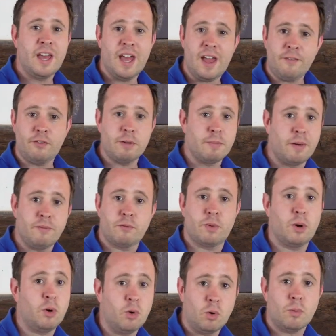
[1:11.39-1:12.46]
every month we're
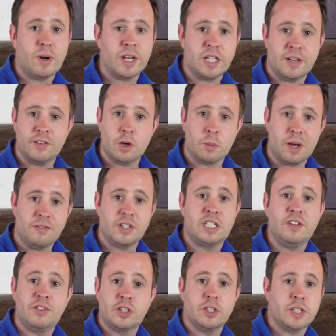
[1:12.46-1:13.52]
already giving away the
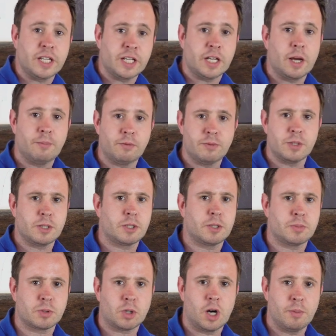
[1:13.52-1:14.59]
dividend income from the
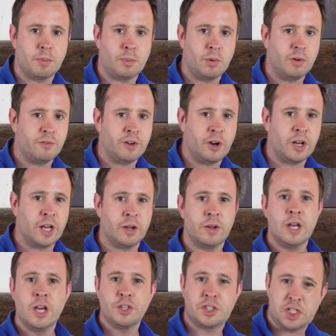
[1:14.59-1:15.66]
subscriber portfolio.
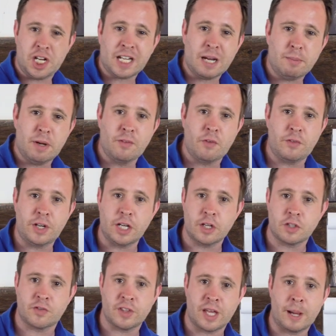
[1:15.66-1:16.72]
So check out my other
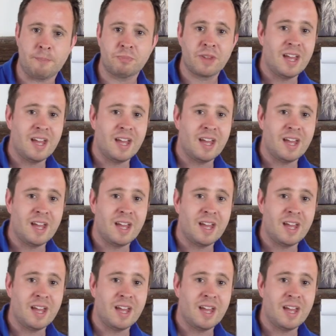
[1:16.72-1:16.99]
videos for that.